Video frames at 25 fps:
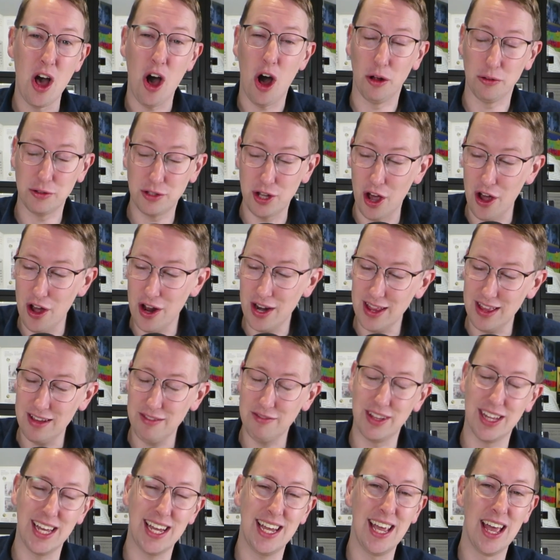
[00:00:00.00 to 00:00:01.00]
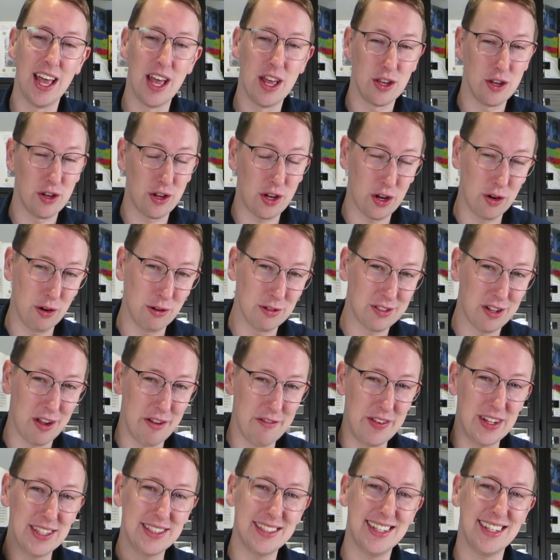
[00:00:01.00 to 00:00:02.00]
Alternatively, you can also
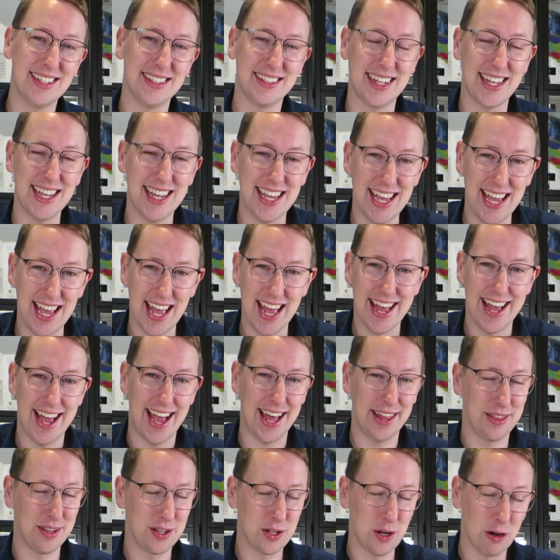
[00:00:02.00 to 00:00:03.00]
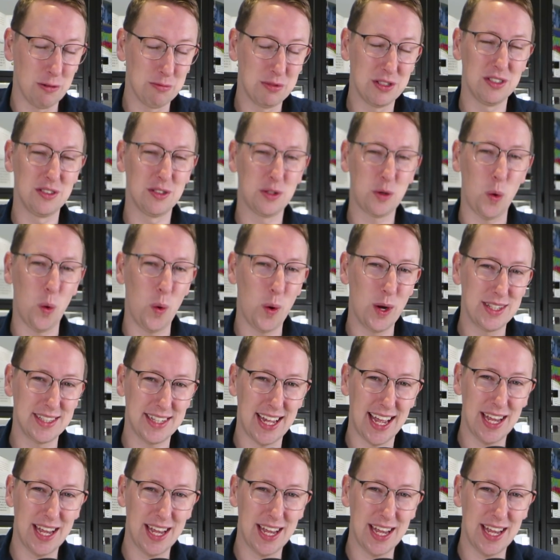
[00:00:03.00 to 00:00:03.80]
visit us here at the Thompson's Coins